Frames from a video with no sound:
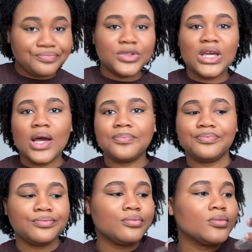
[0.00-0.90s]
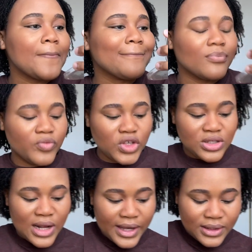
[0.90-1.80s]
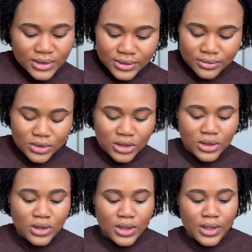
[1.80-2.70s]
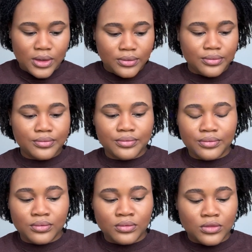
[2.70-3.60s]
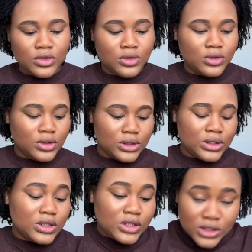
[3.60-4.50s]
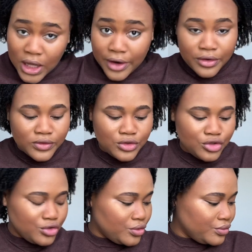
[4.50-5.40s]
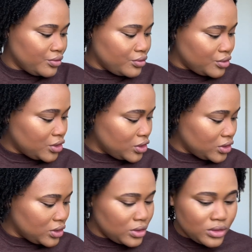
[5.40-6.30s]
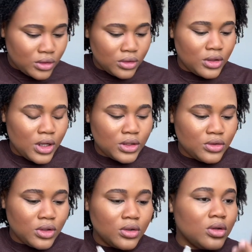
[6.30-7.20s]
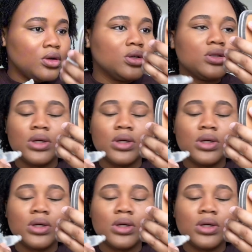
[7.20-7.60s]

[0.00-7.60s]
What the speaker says: Yeah, lined, and then now the star of the show, which is the actual gloss.